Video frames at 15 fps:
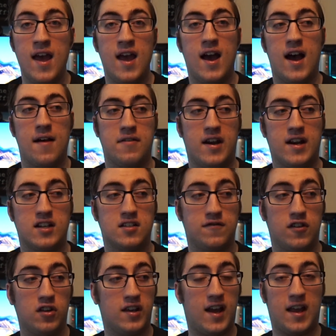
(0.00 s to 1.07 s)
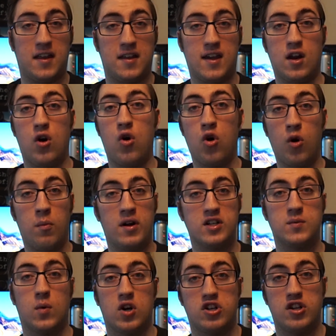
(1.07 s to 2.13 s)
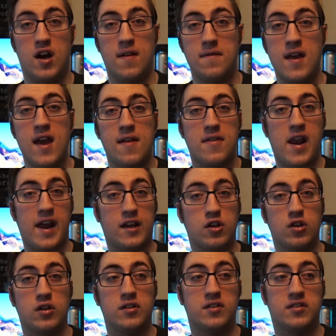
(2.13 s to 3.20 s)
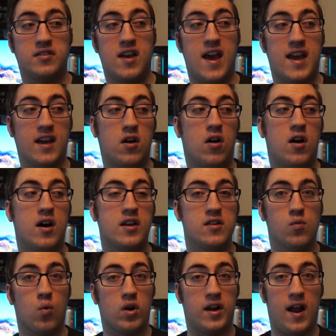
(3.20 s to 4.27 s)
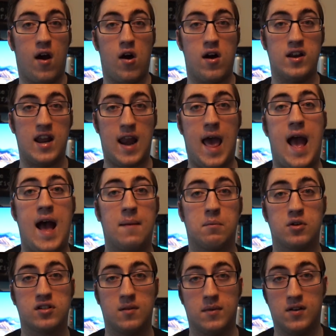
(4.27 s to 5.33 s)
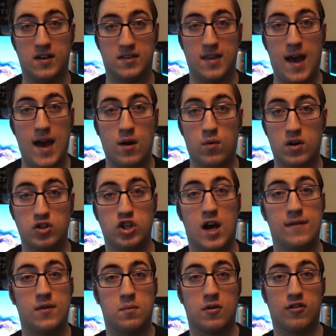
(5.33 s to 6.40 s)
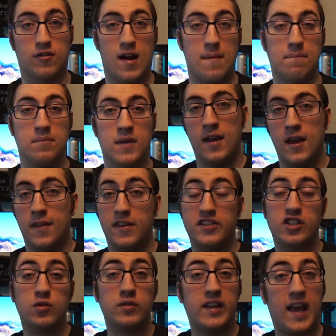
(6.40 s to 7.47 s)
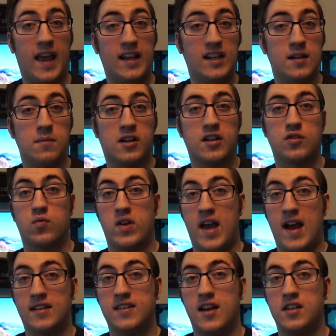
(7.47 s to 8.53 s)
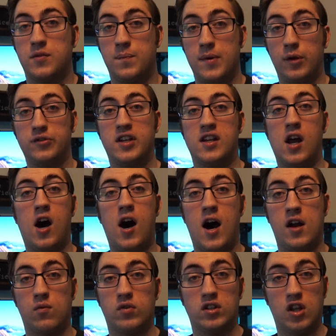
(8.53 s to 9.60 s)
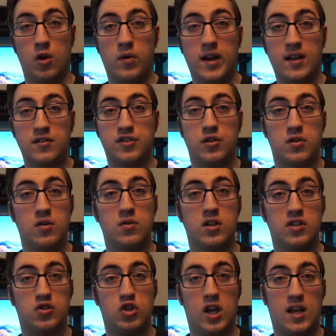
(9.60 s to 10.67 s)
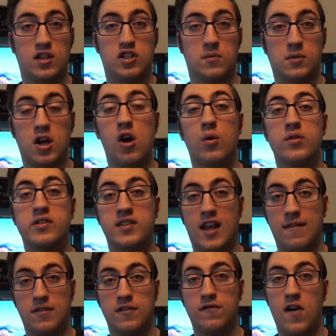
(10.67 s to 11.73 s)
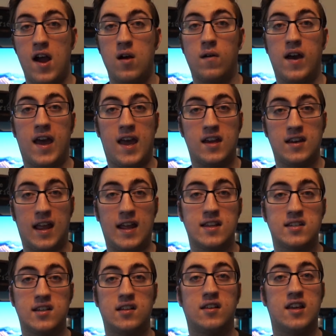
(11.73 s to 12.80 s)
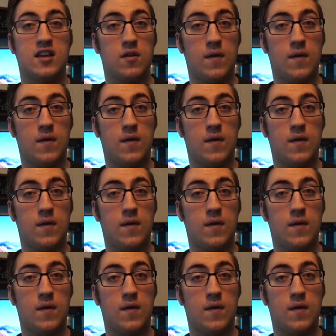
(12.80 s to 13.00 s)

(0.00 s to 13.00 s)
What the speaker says: that I just feel like I can get a whole bunch more done that I could, say, on working on an app or something like that, or a Java program. This is really aided because React has built-in hot reloading, so you just change some code, save the file, and instantly you